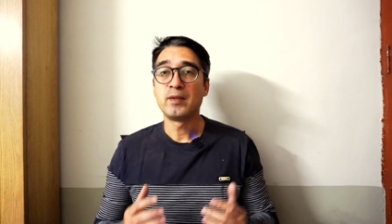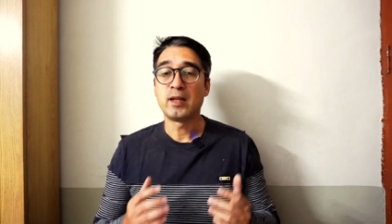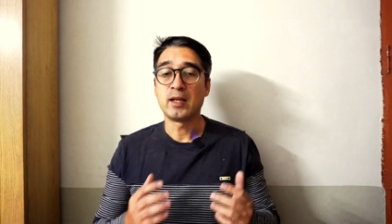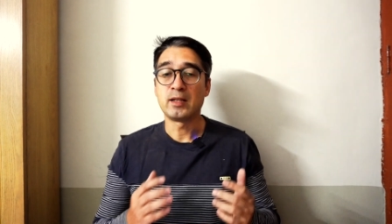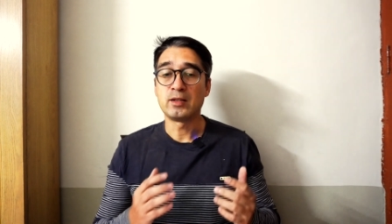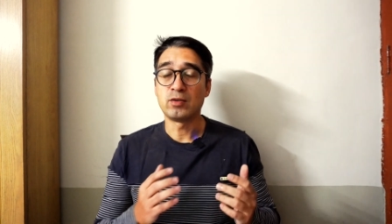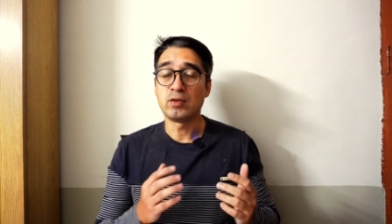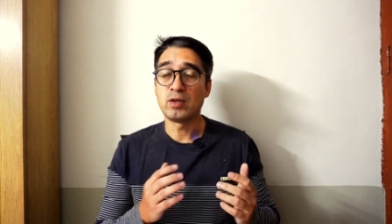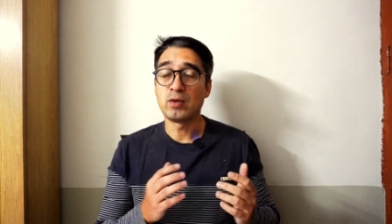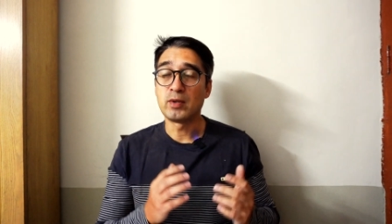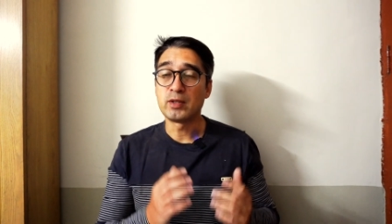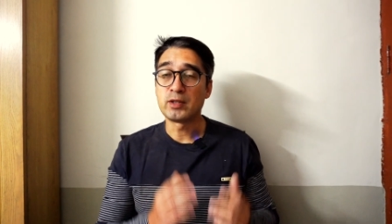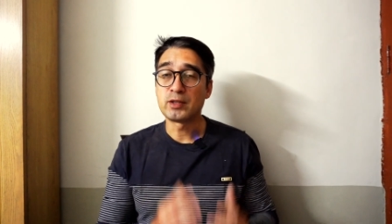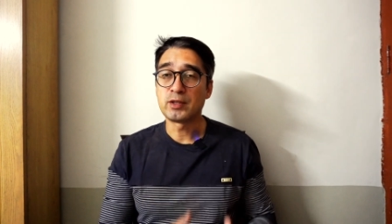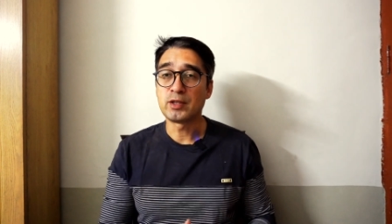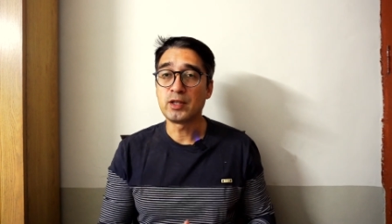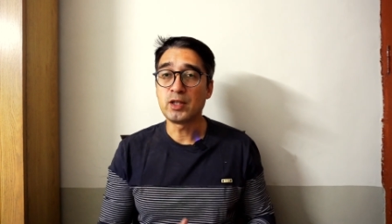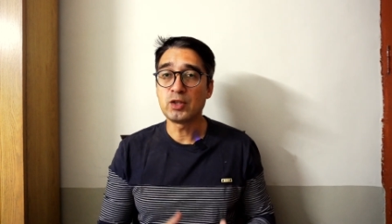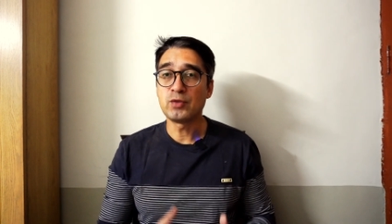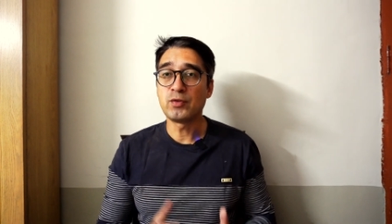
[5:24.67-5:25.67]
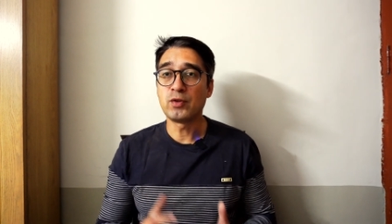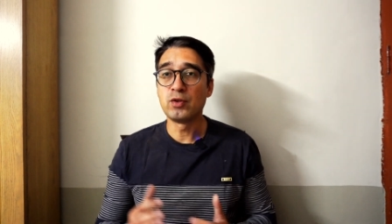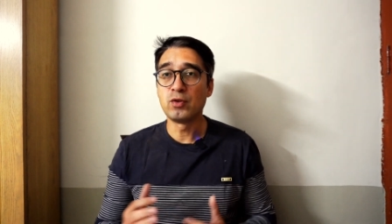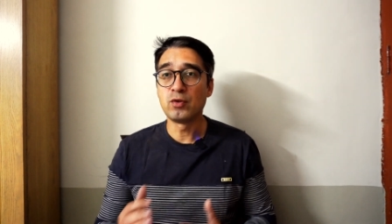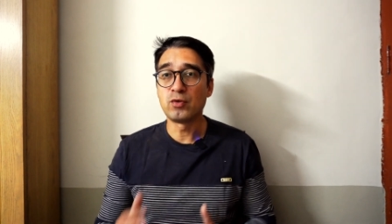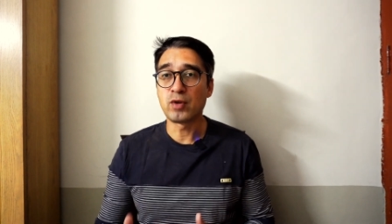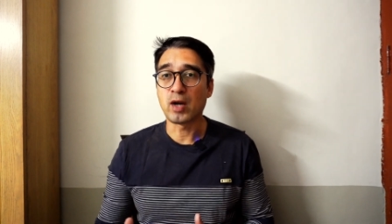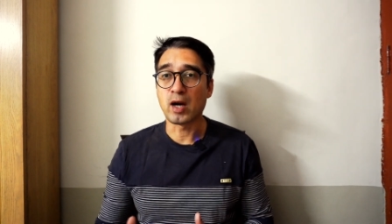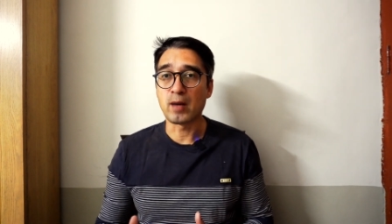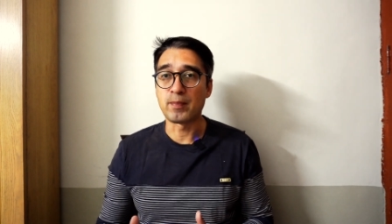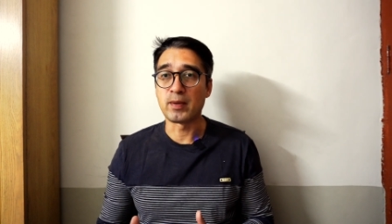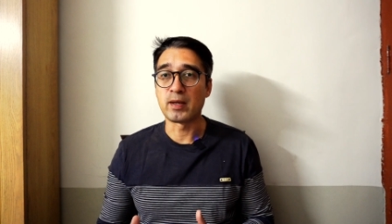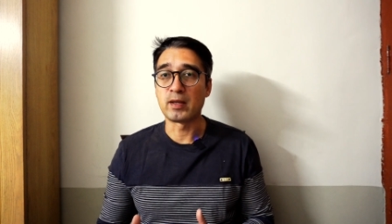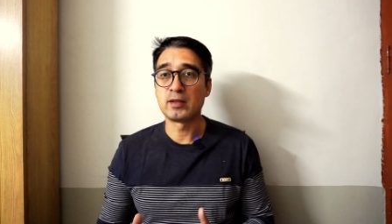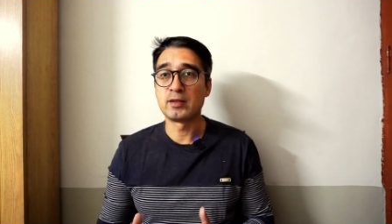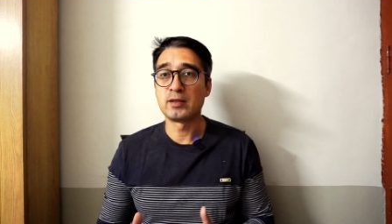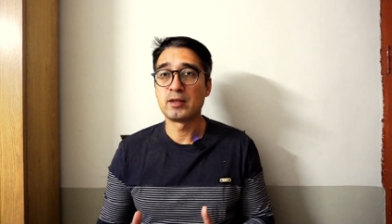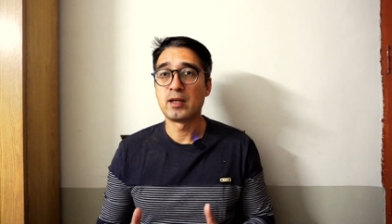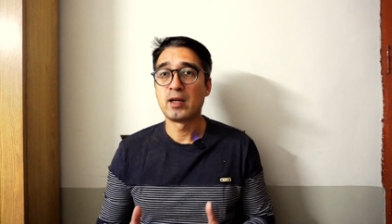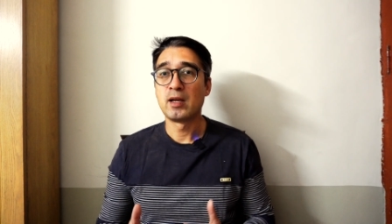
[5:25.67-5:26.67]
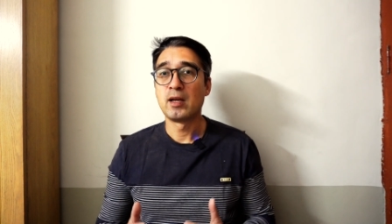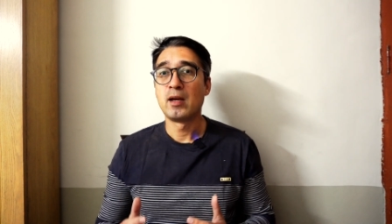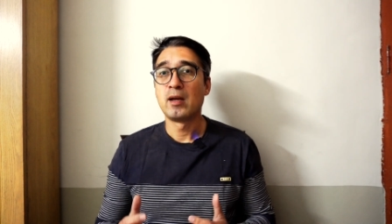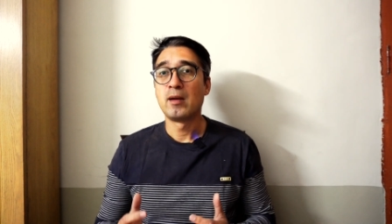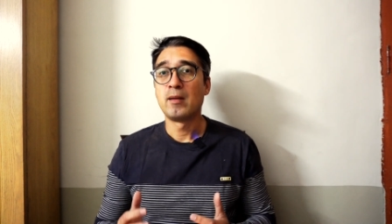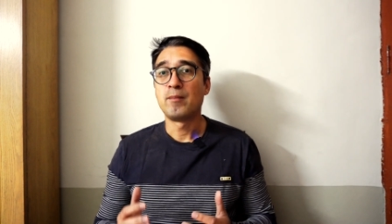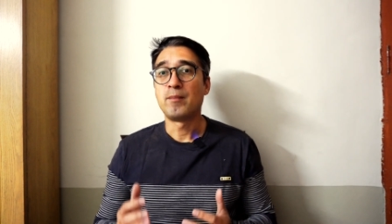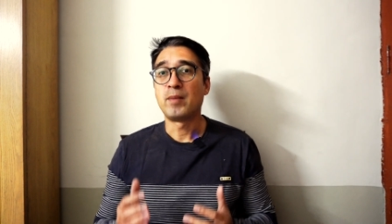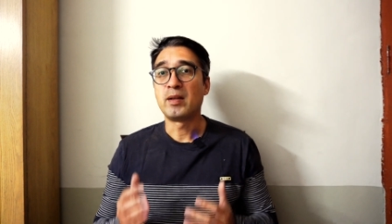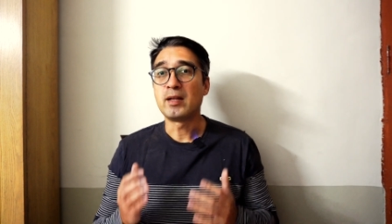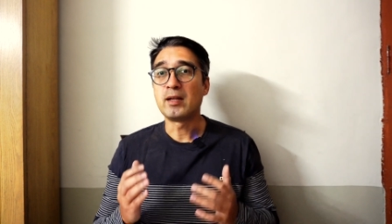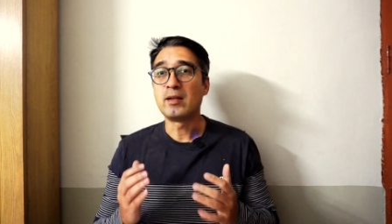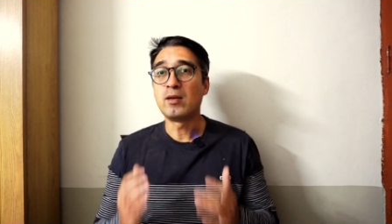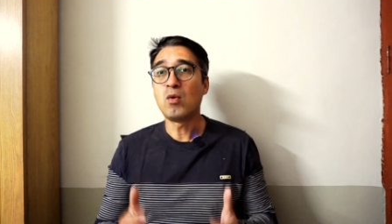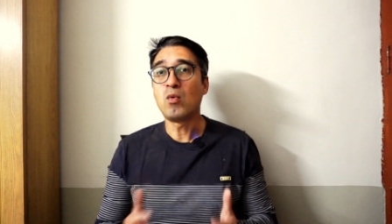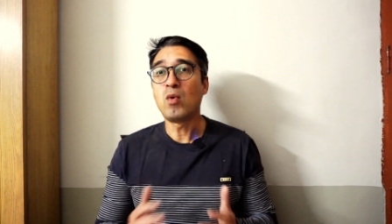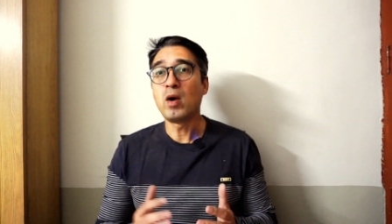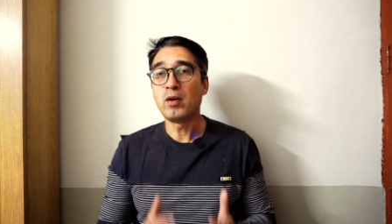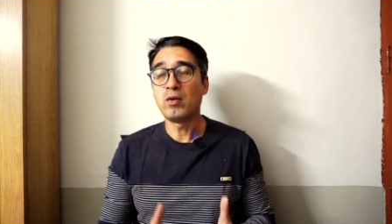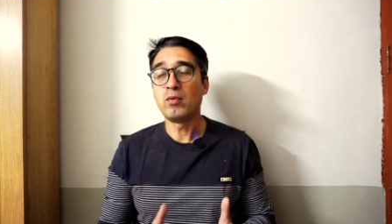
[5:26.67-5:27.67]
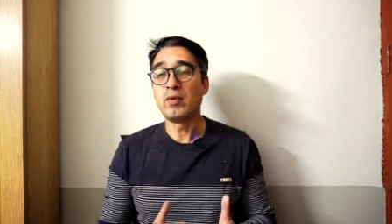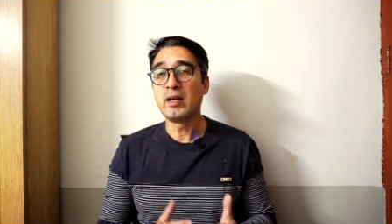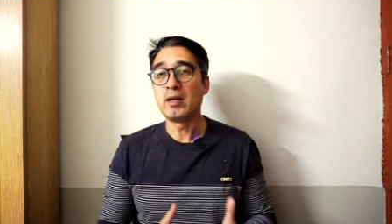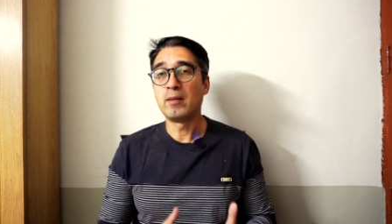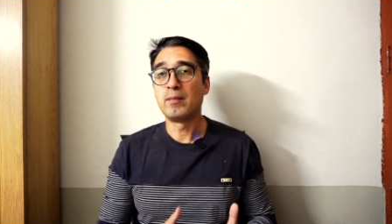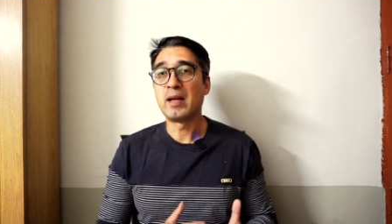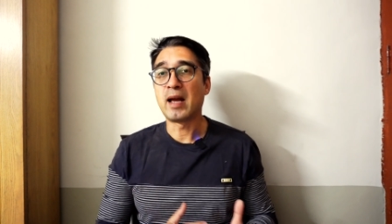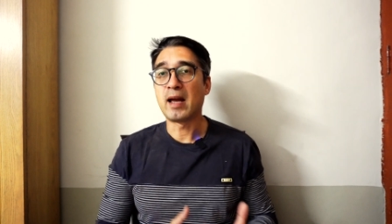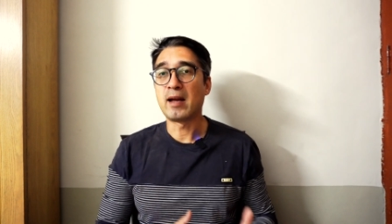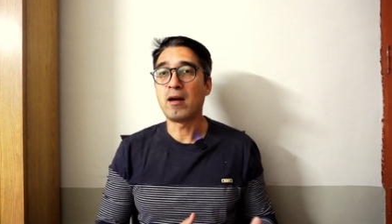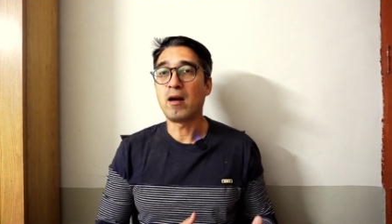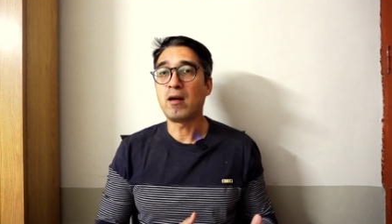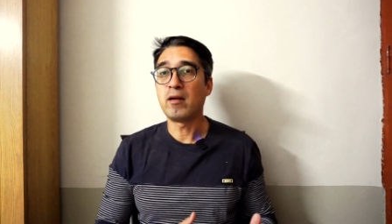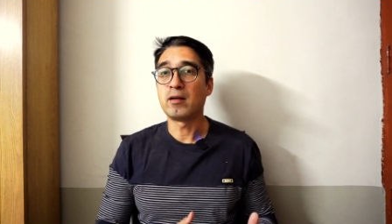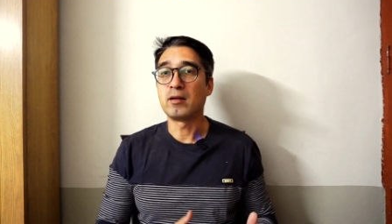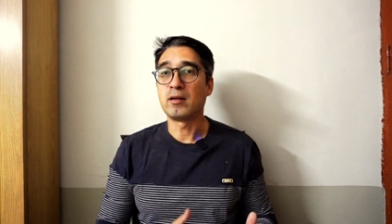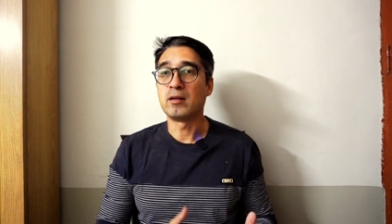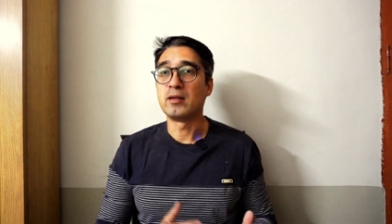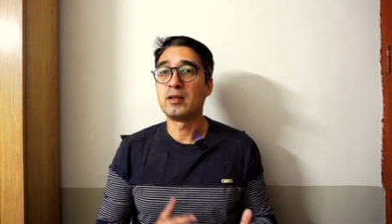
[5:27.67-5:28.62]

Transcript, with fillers: and so they will search for nootropics, but they don't want to read a bland article.